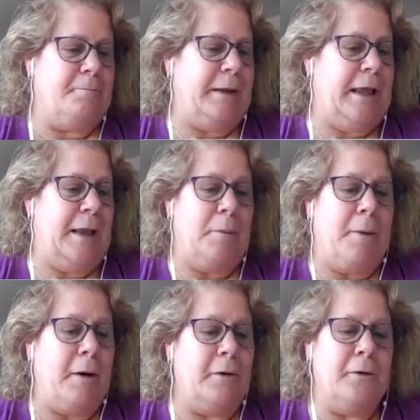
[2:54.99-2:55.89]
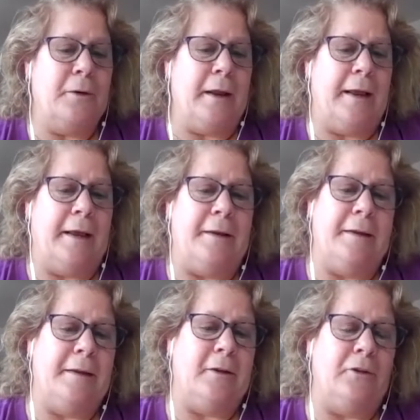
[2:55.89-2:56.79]
became a partner, and
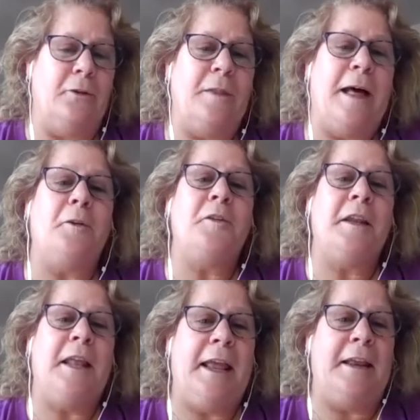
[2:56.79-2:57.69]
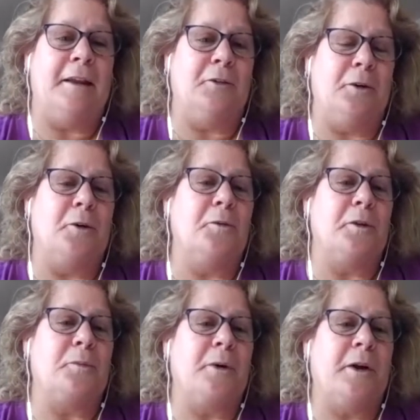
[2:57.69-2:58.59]
in 2008 I took over
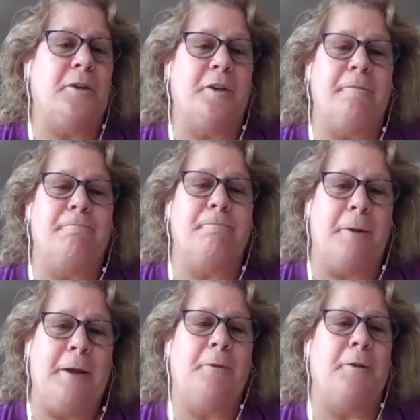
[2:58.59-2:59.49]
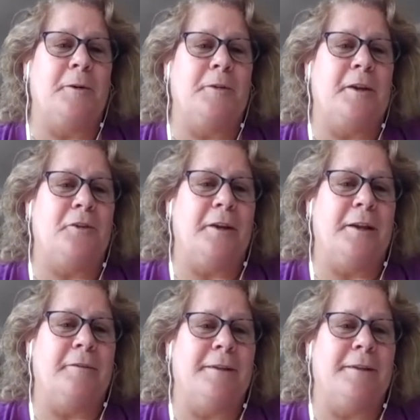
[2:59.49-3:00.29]
as president right when the recession hit.